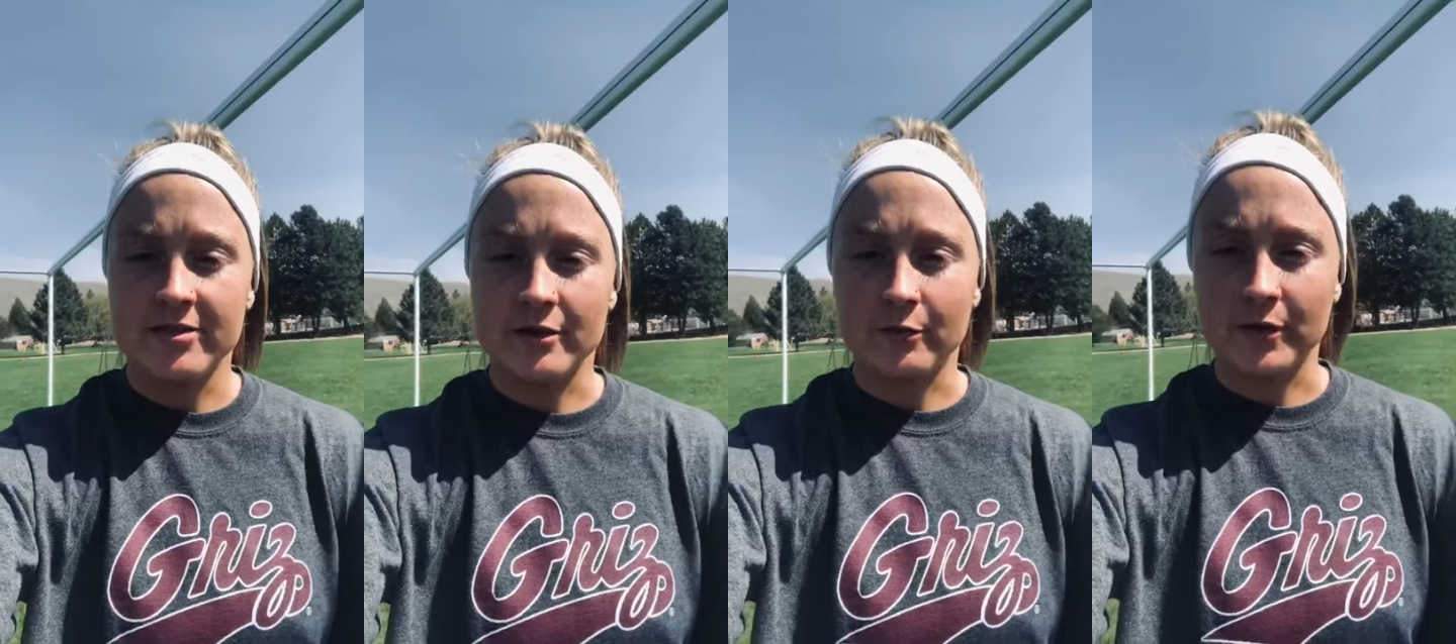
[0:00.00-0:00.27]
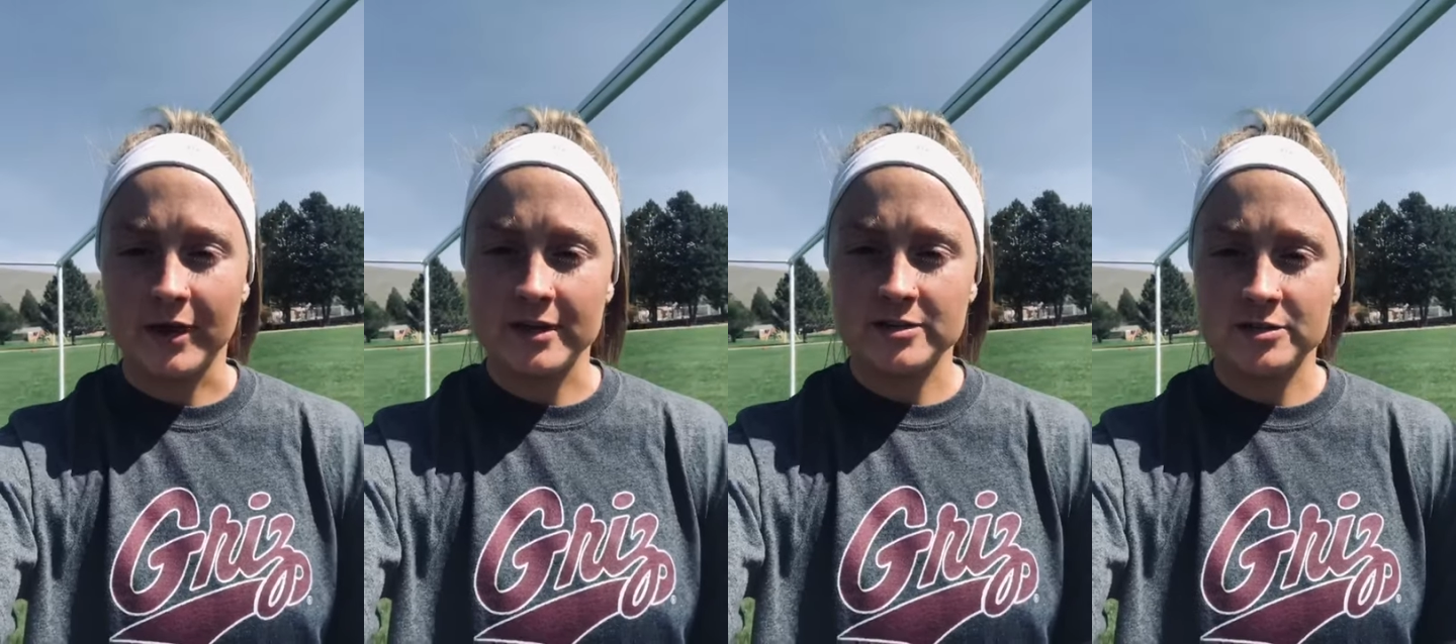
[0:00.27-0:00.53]
that
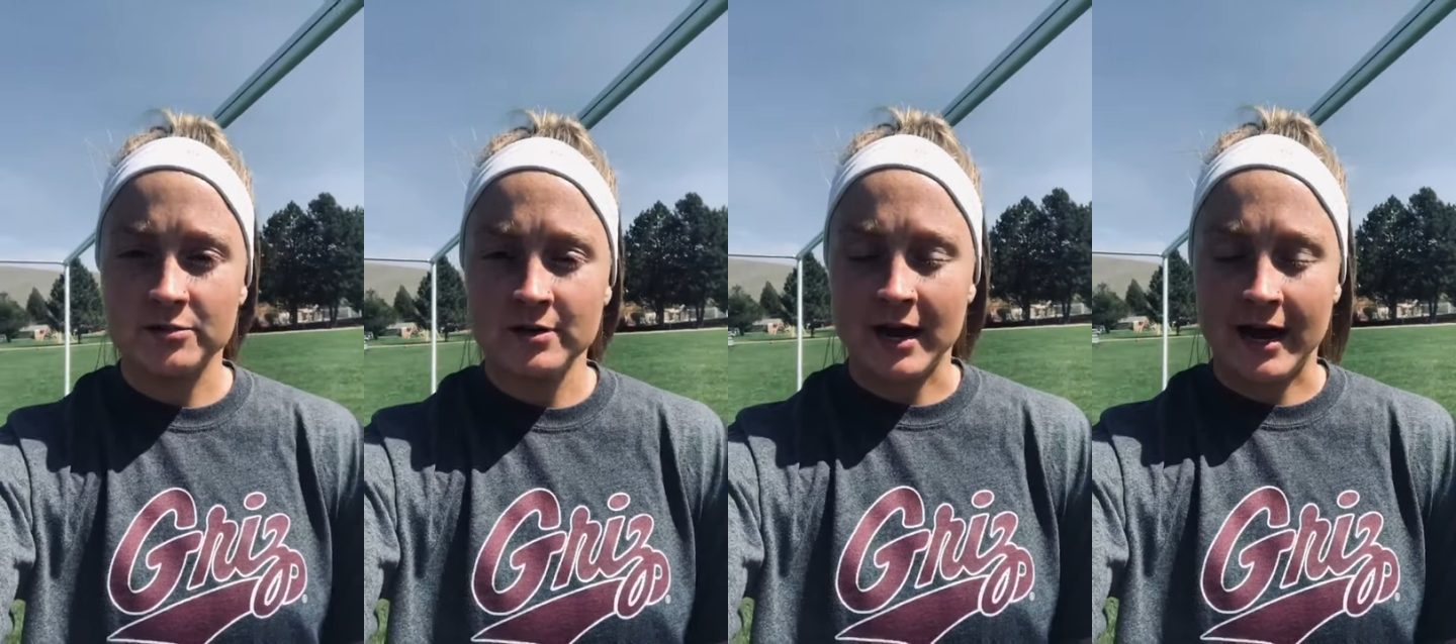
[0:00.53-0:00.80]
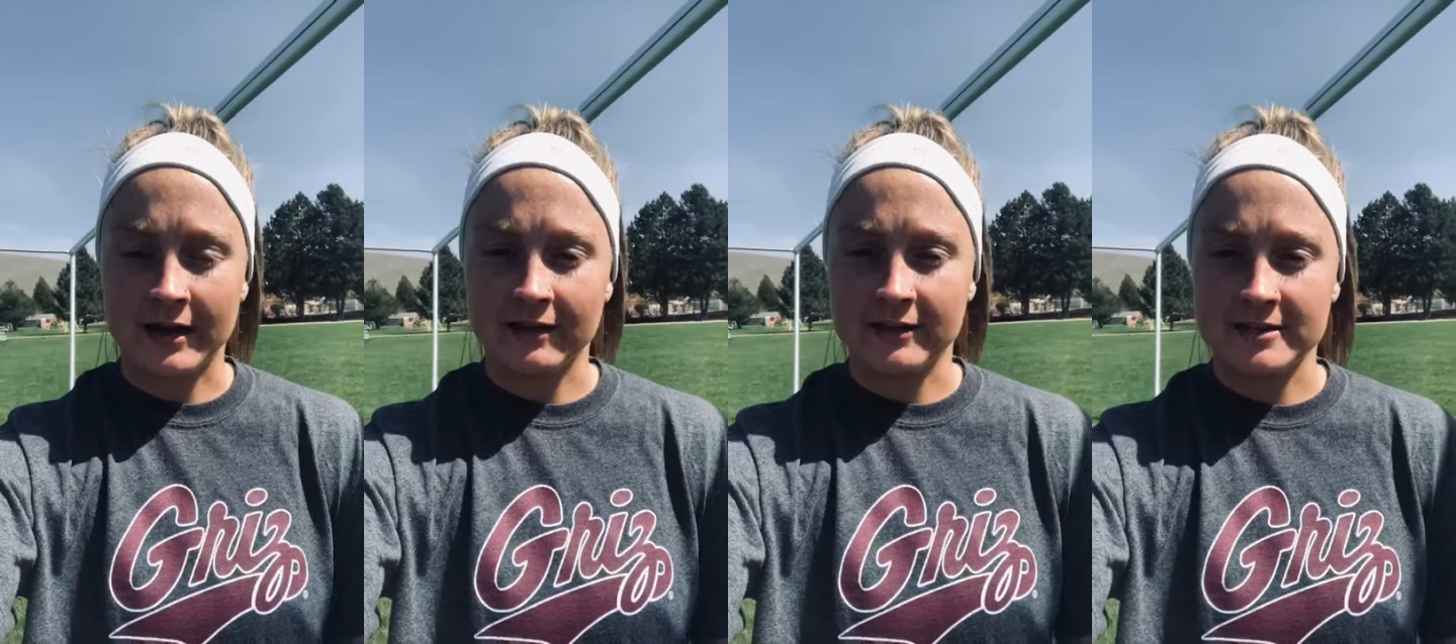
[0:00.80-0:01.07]
we as student
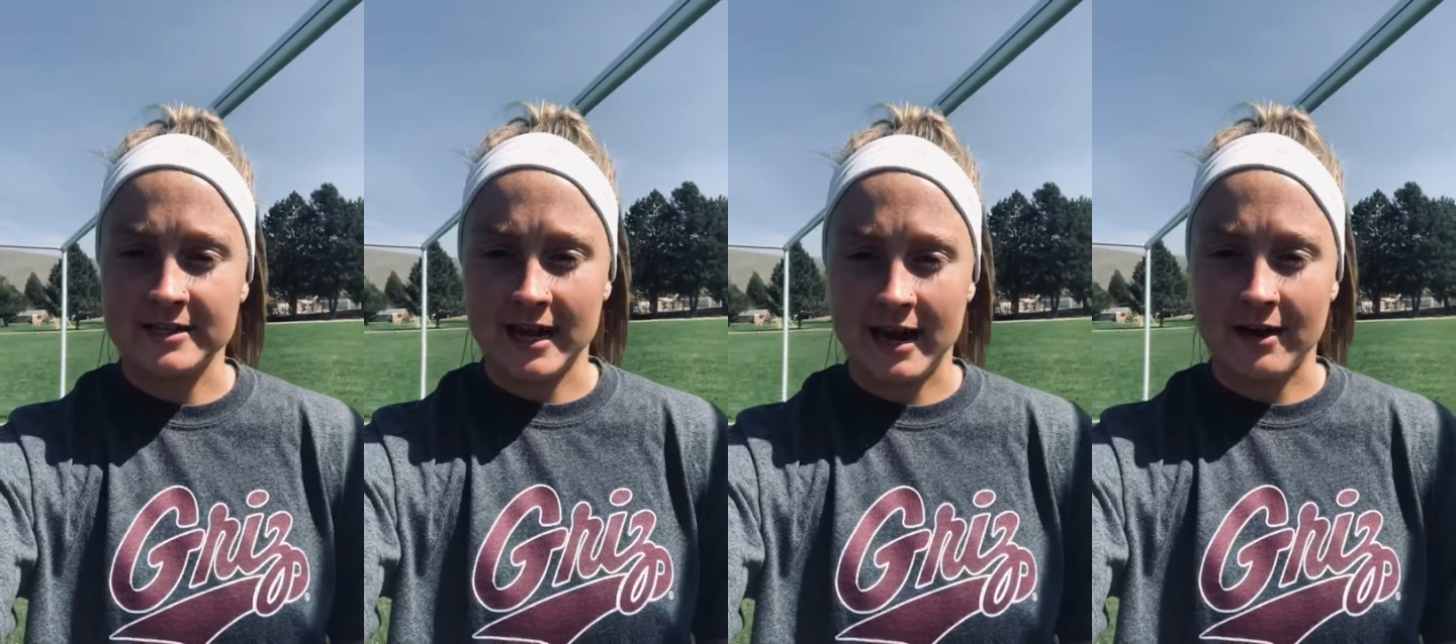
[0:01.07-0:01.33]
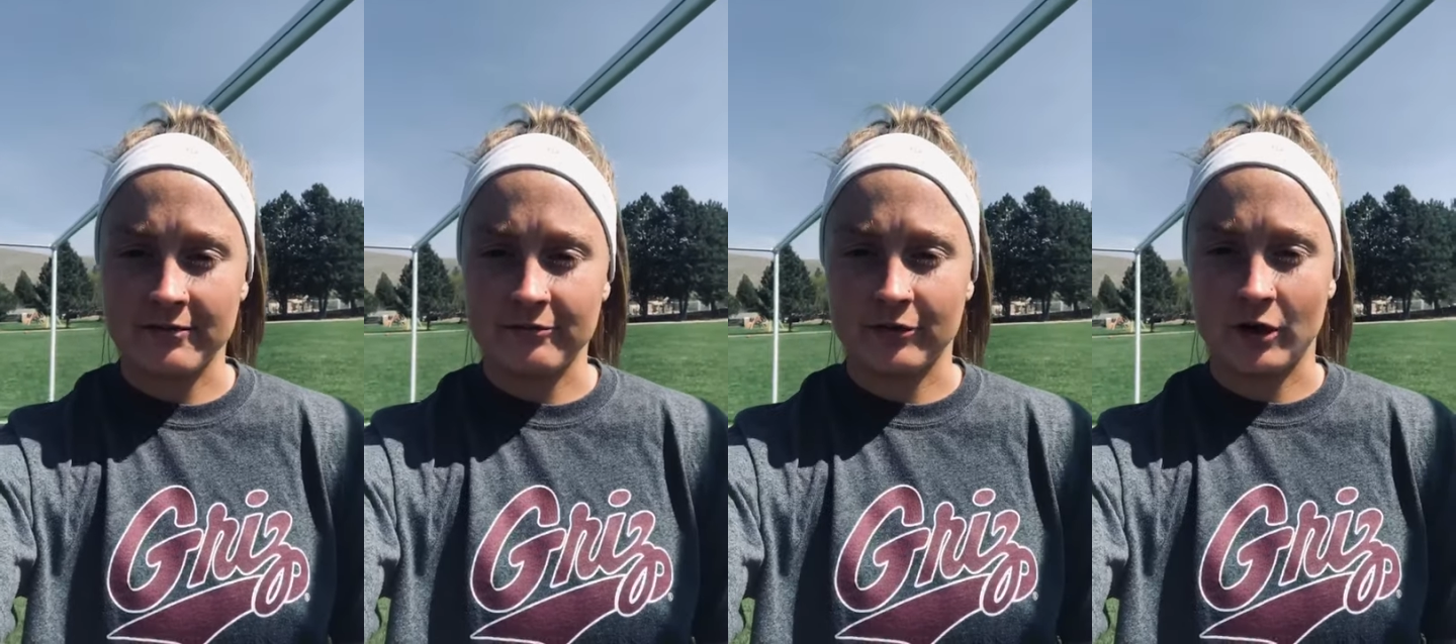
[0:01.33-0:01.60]
athletes have
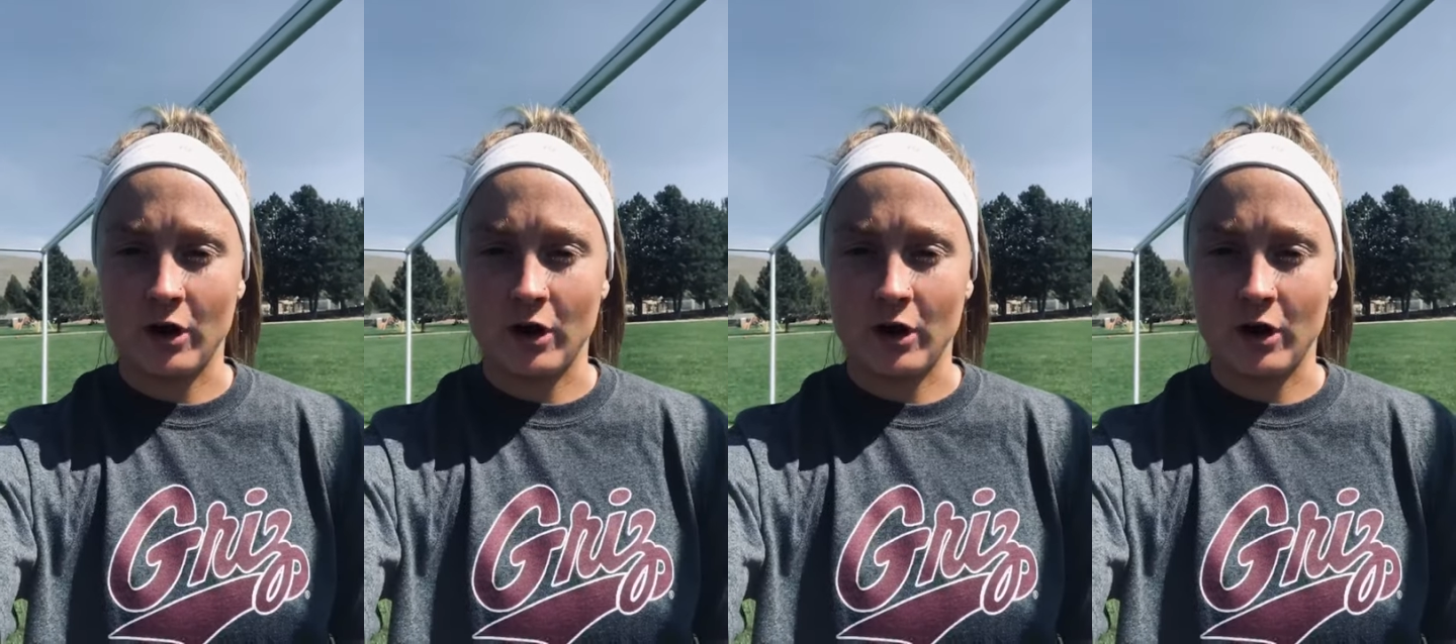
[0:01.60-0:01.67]
for